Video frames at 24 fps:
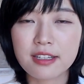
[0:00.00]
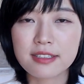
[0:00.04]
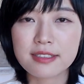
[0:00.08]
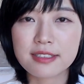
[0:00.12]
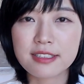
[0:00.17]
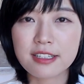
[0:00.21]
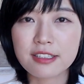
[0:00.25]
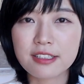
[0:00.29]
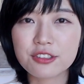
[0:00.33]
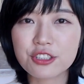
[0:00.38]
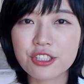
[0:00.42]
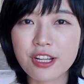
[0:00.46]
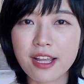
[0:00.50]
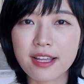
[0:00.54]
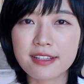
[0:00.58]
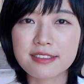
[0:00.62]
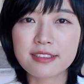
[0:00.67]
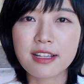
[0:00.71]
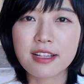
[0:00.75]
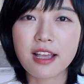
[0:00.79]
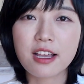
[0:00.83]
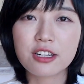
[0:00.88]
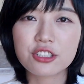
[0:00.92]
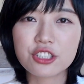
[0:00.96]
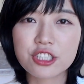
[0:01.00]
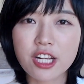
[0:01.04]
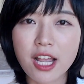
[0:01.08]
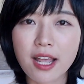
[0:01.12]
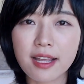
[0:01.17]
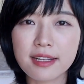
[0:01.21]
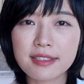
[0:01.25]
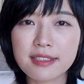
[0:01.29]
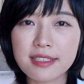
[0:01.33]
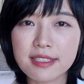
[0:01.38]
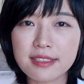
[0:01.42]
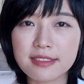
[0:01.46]
such as
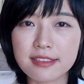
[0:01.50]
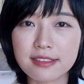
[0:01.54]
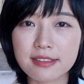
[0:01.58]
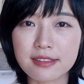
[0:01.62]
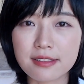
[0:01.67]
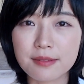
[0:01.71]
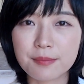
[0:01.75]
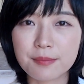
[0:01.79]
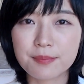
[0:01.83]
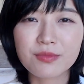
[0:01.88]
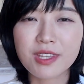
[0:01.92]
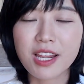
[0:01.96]
Chinese.